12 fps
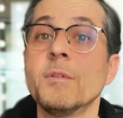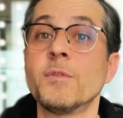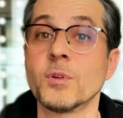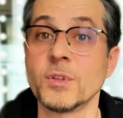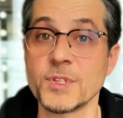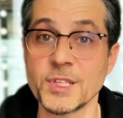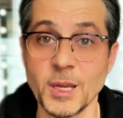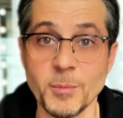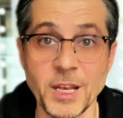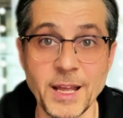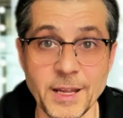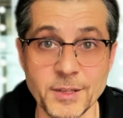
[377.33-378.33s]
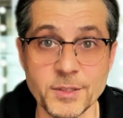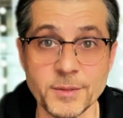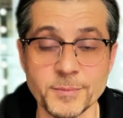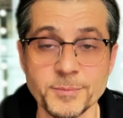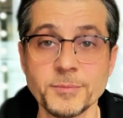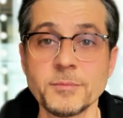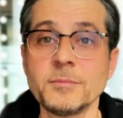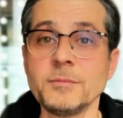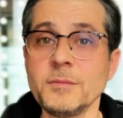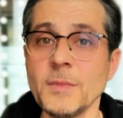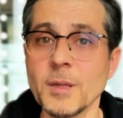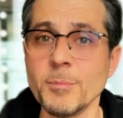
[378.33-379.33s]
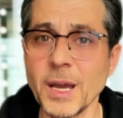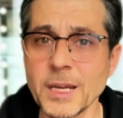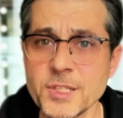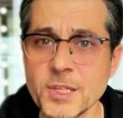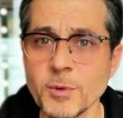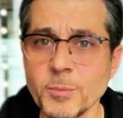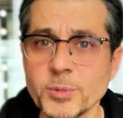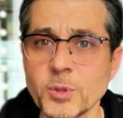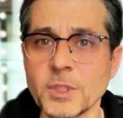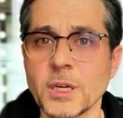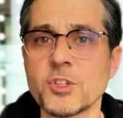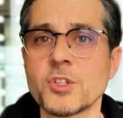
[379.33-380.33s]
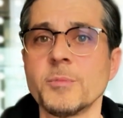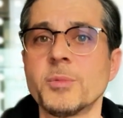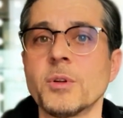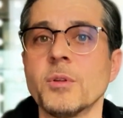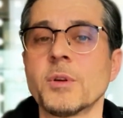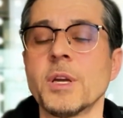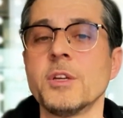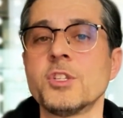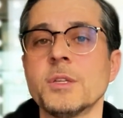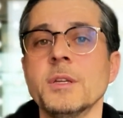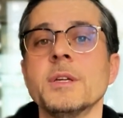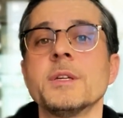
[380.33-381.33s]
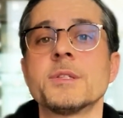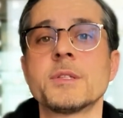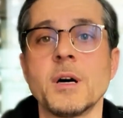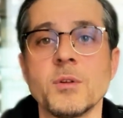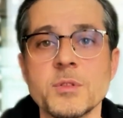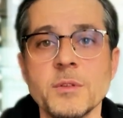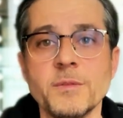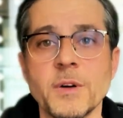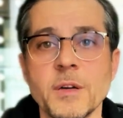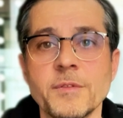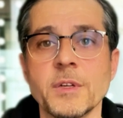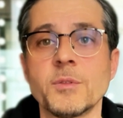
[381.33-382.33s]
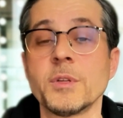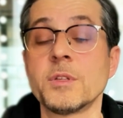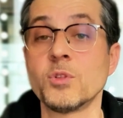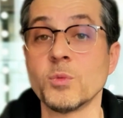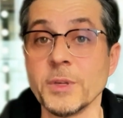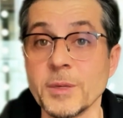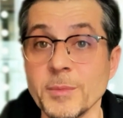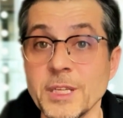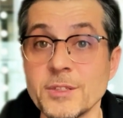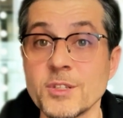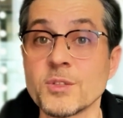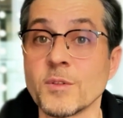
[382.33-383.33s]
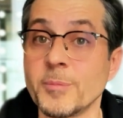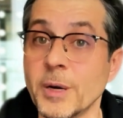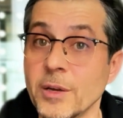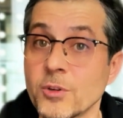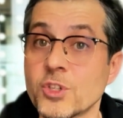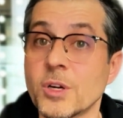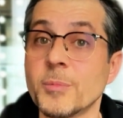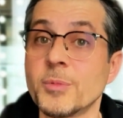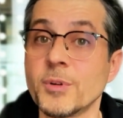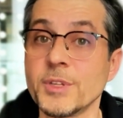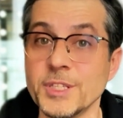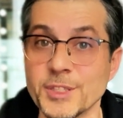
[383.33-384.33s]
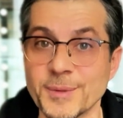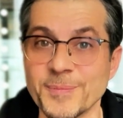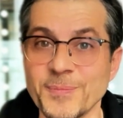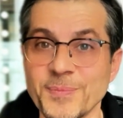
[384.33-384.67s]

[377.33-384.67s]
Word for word: for the same land. Maximum production per location is 1,500 cubic meters of biochar per year.